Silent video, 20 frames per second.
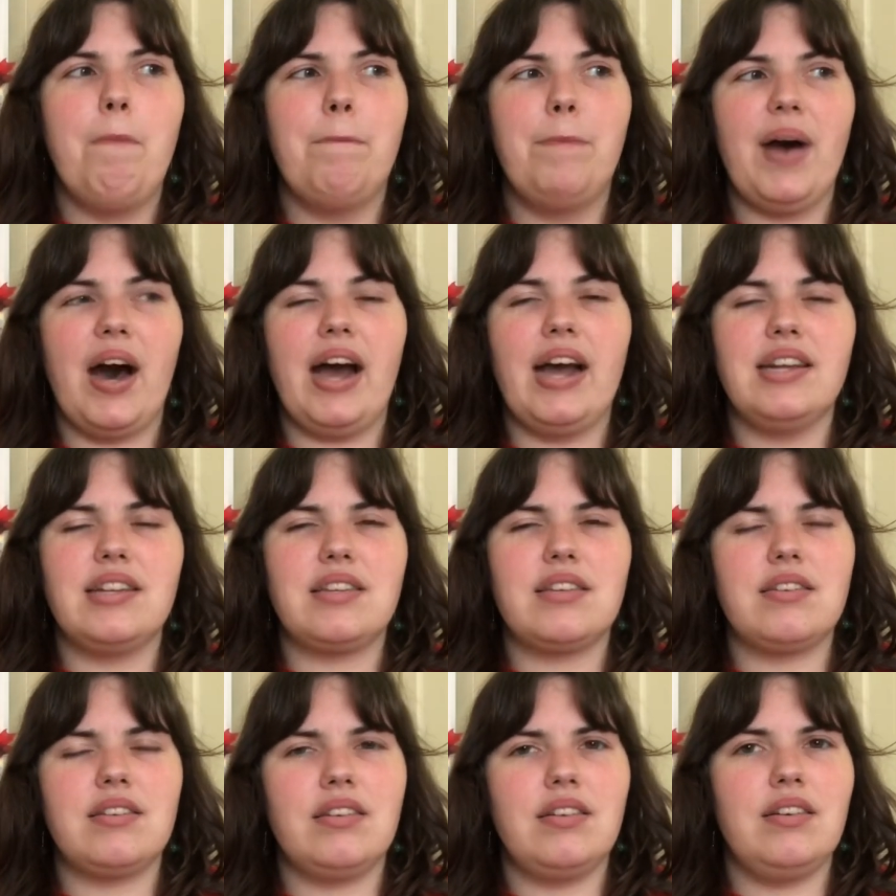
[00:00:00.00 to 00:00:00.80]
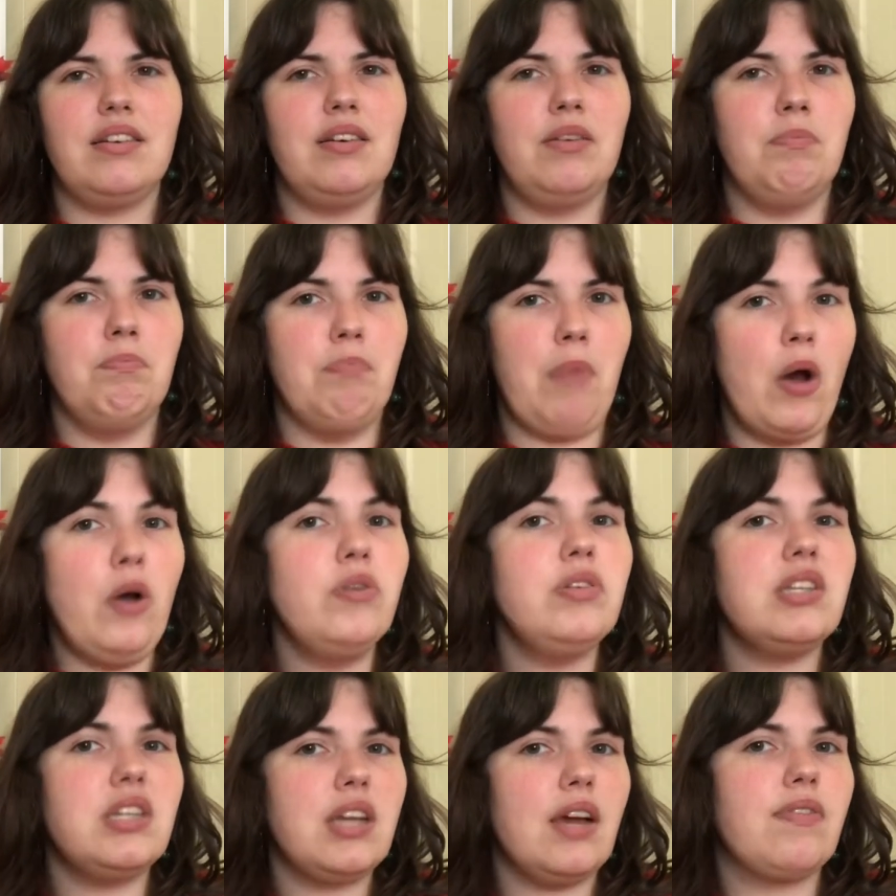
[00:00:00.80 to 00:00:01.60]
but
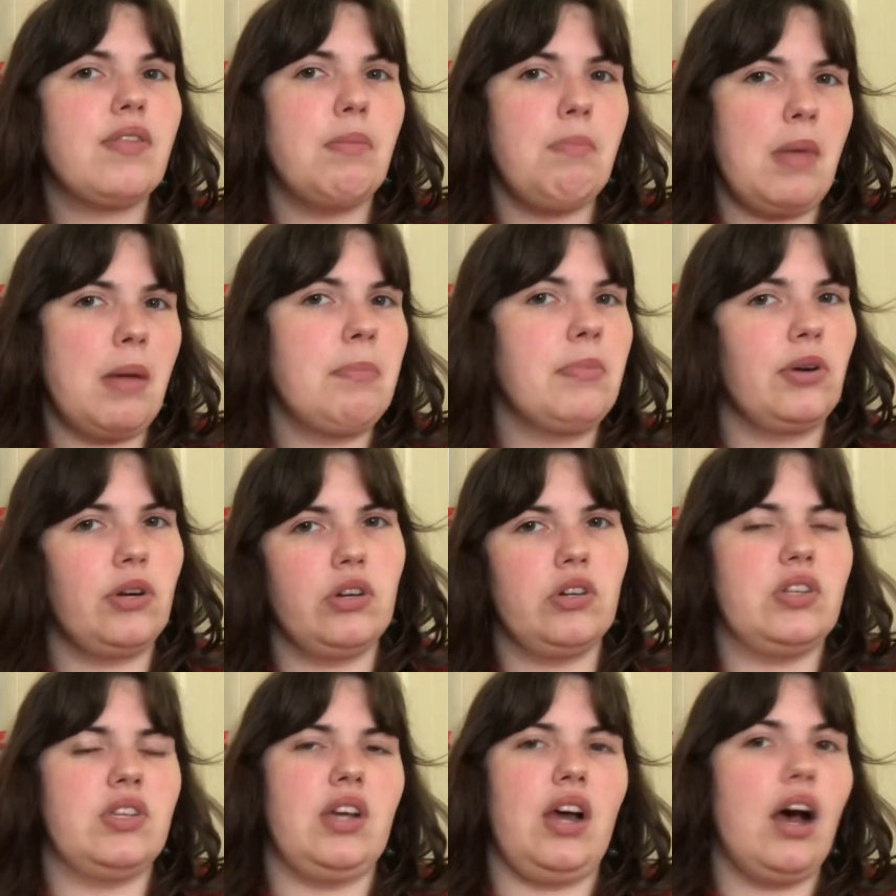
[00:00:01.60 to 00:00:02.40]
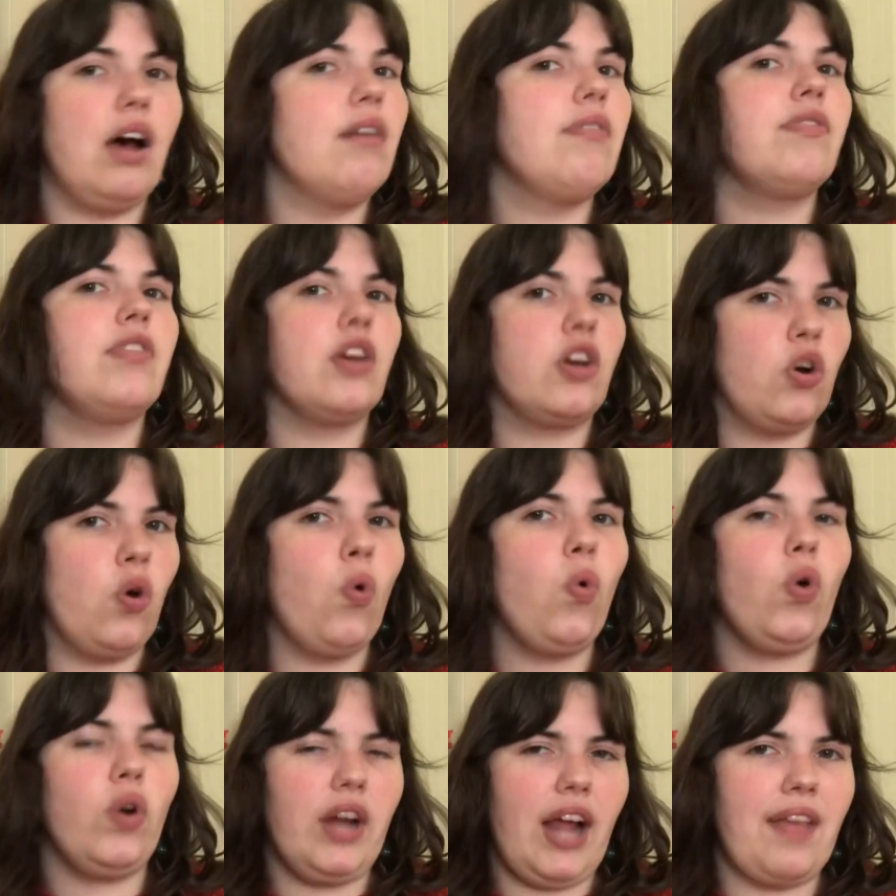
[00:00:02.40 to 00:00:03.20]
most of the members of the
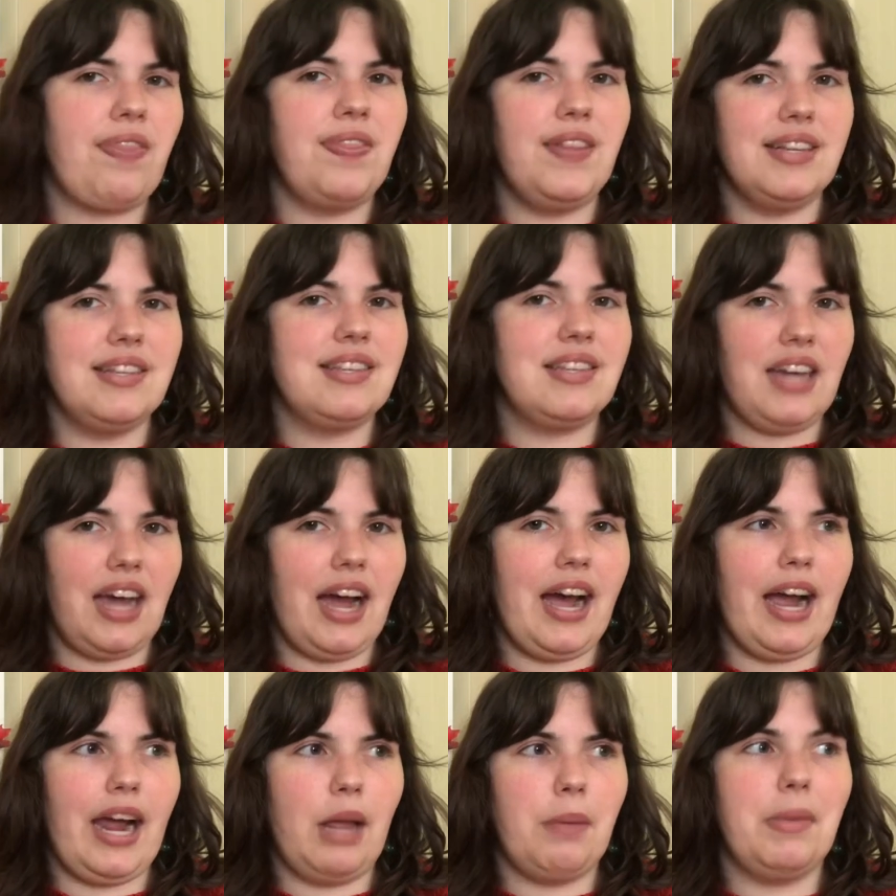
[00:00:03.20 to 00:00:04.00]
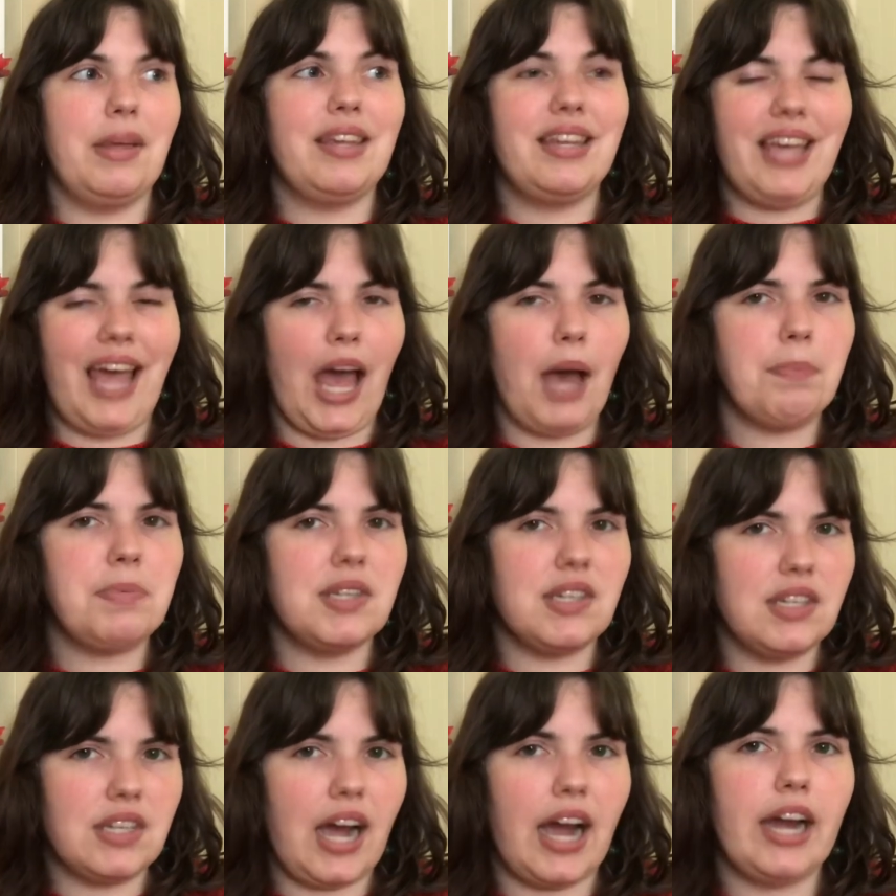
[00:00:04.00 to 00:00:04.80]
court at this time
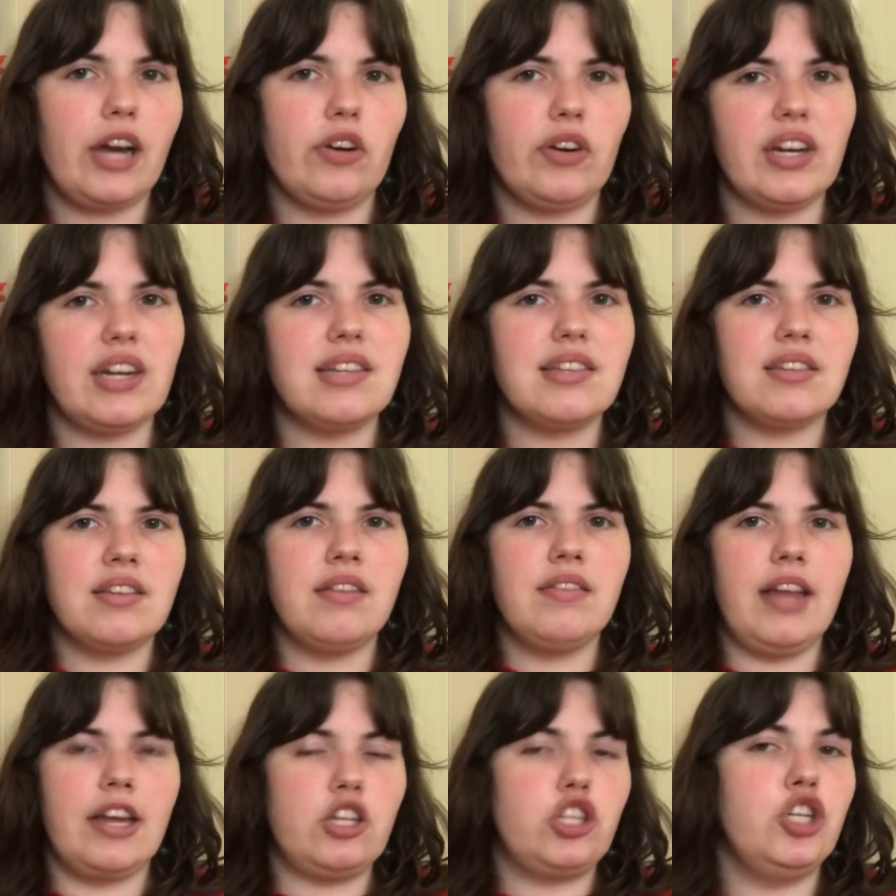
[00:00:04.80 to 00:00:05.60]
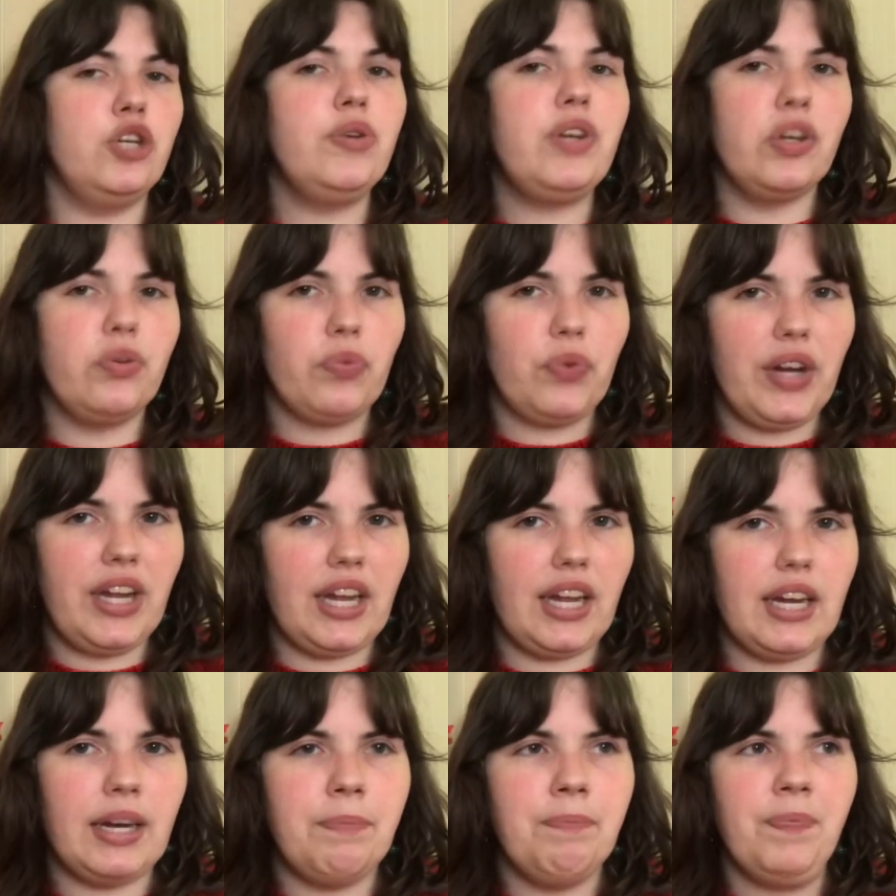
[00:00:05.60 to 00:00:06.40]
kept diaries that you can
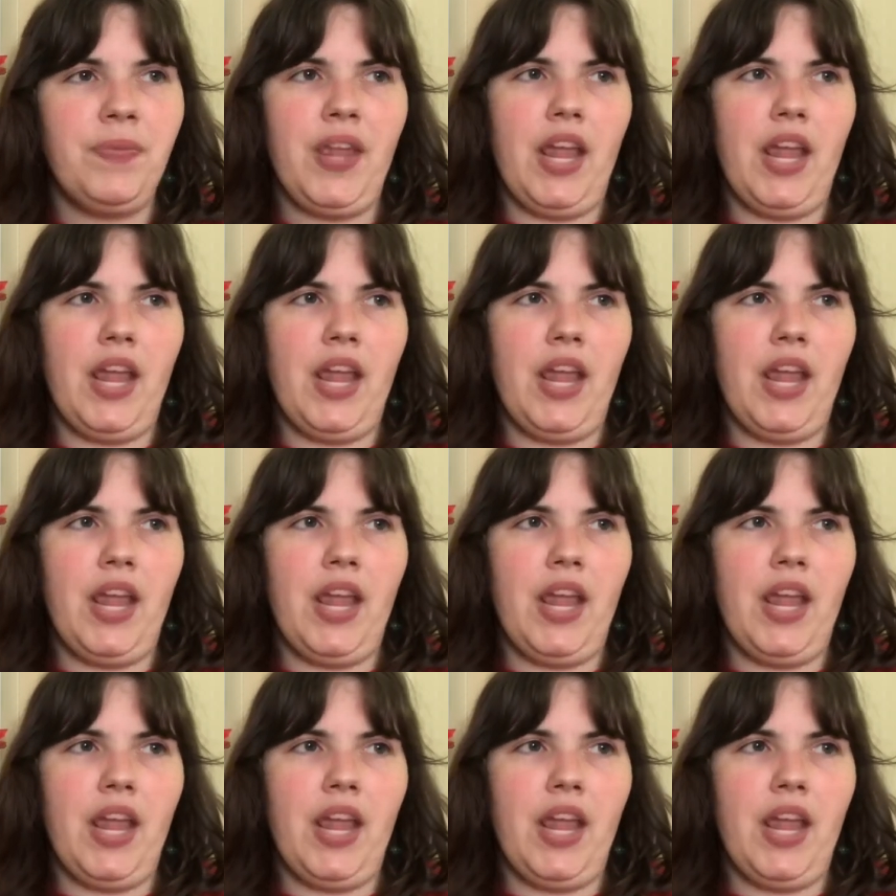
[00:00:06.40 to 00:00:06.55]
read.